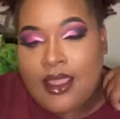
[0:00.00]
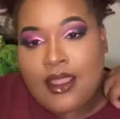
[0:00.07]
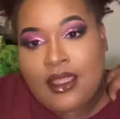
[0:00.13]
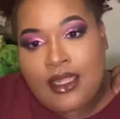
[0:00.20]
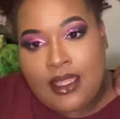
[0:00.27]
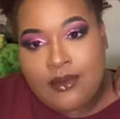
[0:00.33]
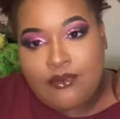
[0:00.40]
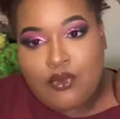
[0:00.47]

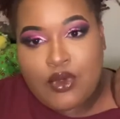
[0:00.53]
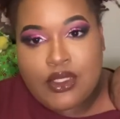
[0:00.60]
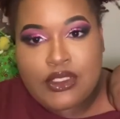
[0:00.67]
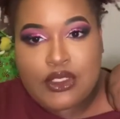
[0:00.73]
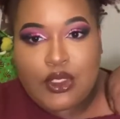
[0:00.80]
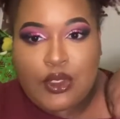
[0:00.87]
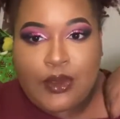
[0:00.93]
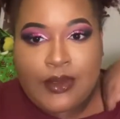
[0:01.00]
Glam for His
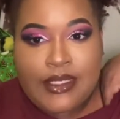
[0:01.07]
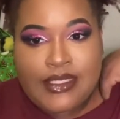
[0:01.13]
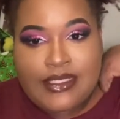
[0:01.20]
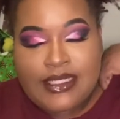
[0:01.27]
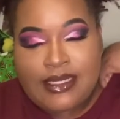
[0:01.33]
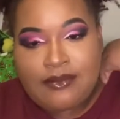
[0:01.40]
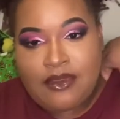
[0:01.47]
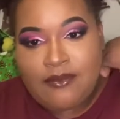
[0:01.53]
Glory is the
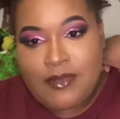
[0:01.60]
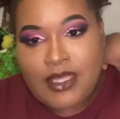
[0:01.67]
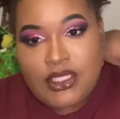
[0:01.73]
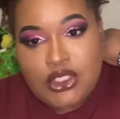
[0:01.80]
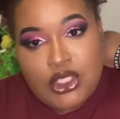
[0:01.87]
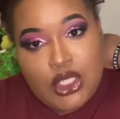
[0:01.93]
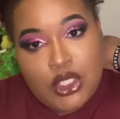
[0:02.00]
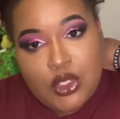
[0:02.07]
name of my
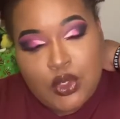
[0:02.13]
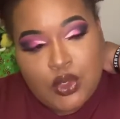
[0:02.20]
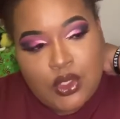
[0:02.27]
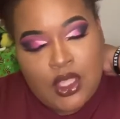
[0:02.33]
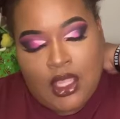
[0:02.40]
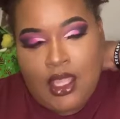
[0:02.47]
channel.